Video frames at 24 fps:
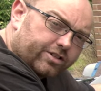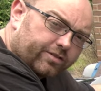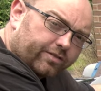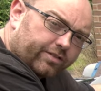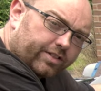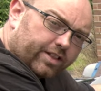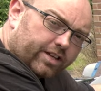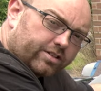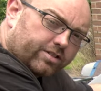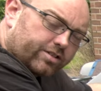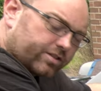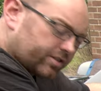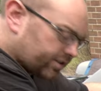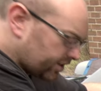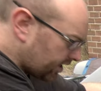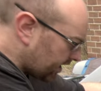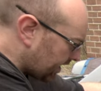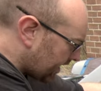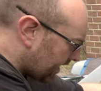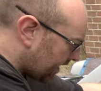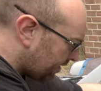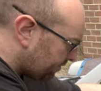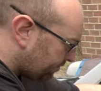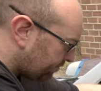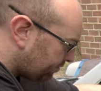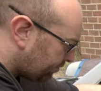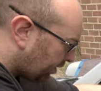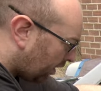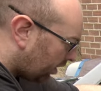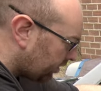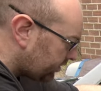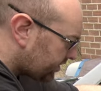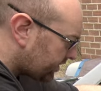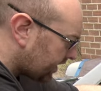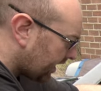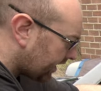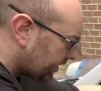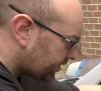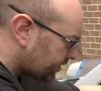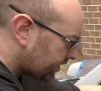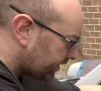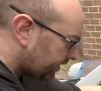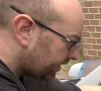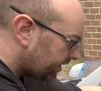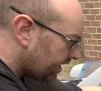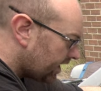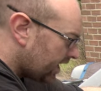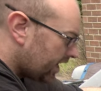of this pod
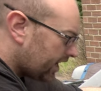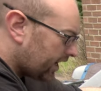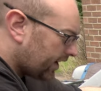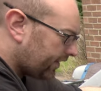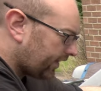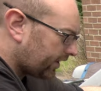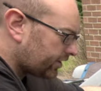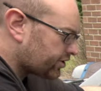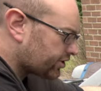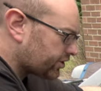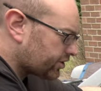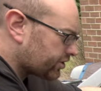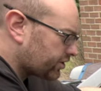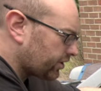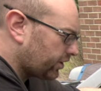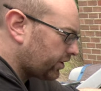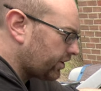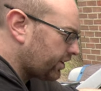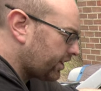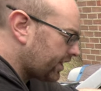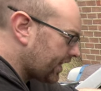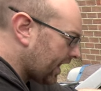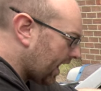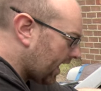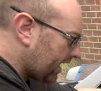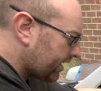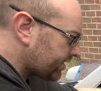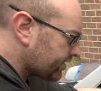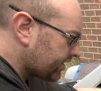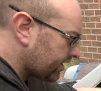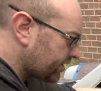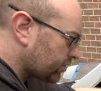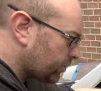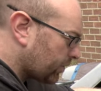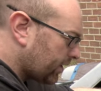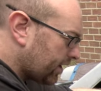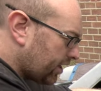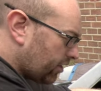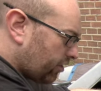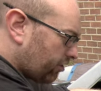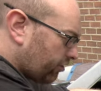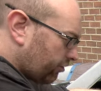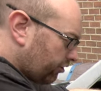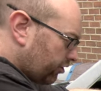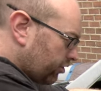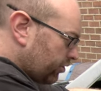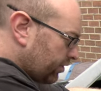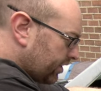section. And that's just so that the access way
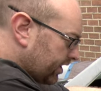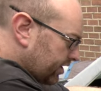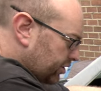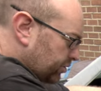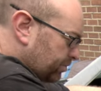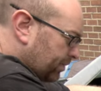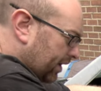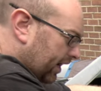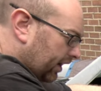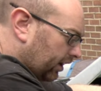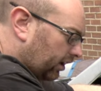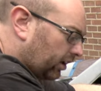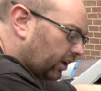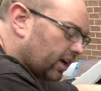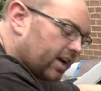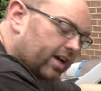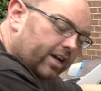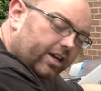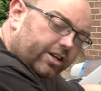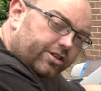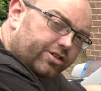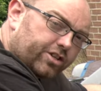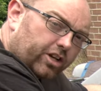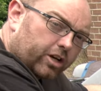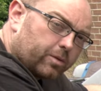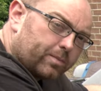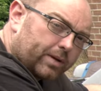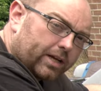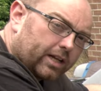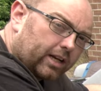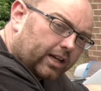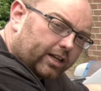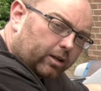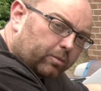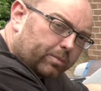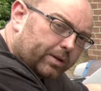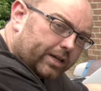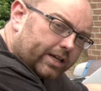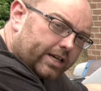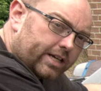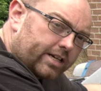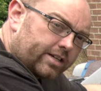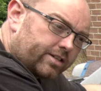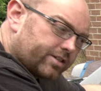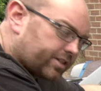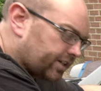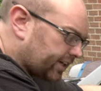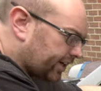through this panel is going to be a little bit
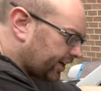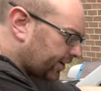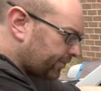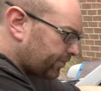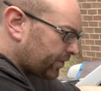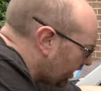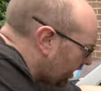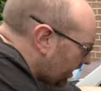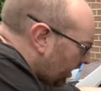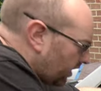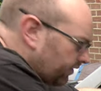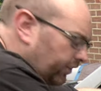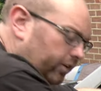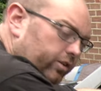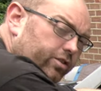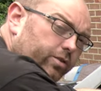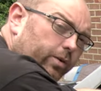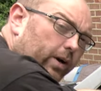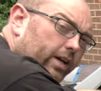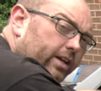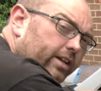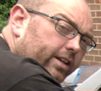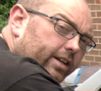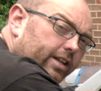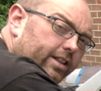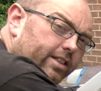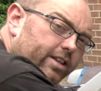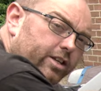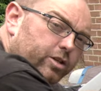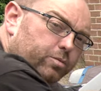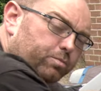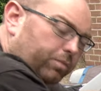easier. I've also added in this